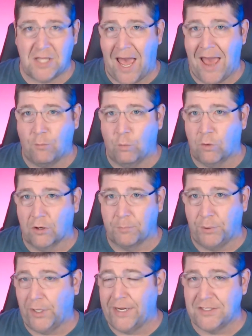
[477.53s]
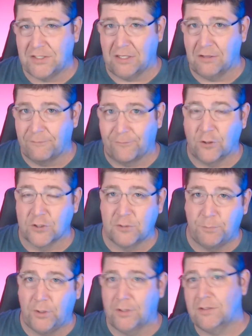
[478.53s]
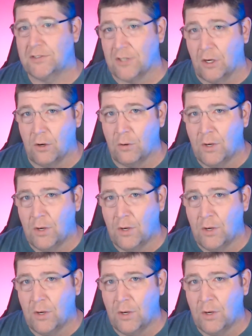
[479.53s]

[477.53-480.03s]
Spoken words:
that were placed in the first book. So